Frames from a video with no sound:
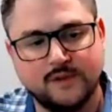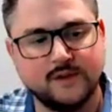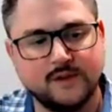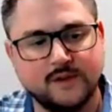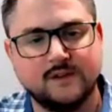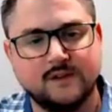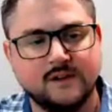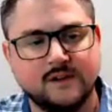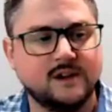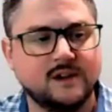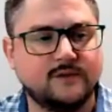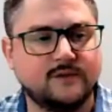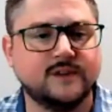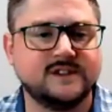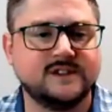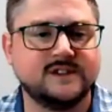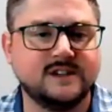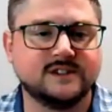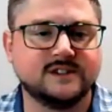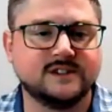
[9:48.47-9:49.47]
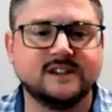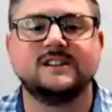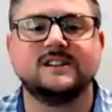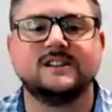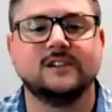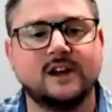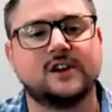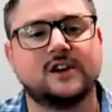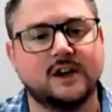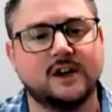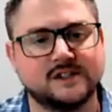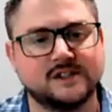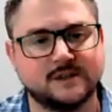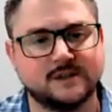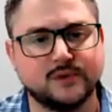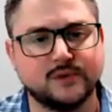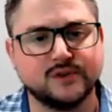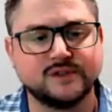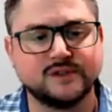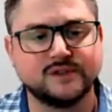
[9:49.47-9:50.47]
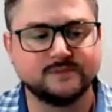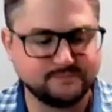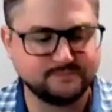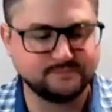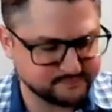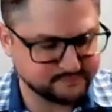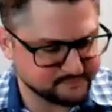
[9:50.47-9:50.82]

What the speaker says: the difference here is I see a lot of customers